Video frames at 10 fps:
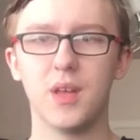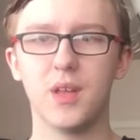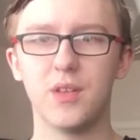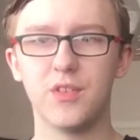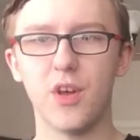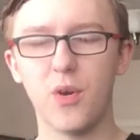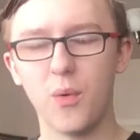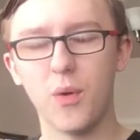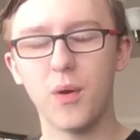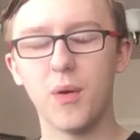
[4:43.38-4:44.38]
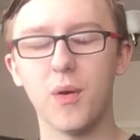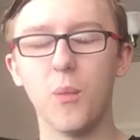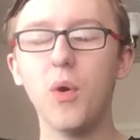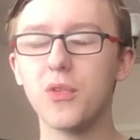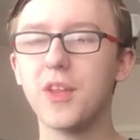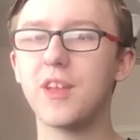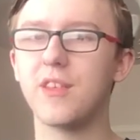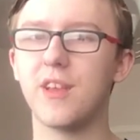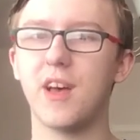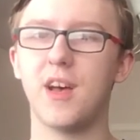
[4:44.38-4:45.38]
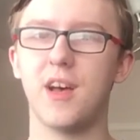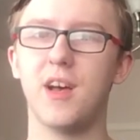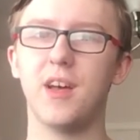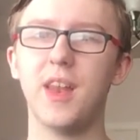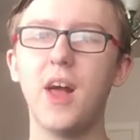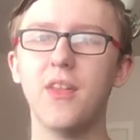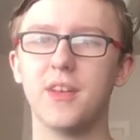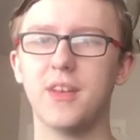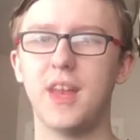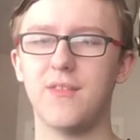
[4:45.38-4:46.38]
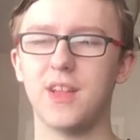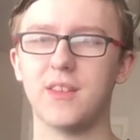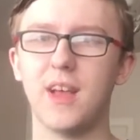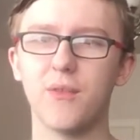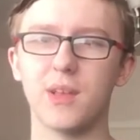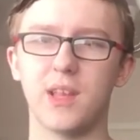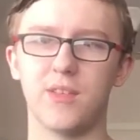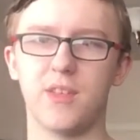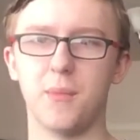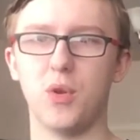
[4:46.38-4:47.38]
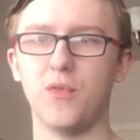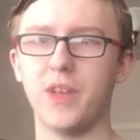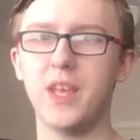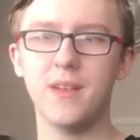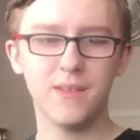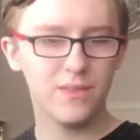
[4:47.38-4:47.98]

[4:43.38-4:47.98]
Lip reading: So what this now that Netflix have released the movie,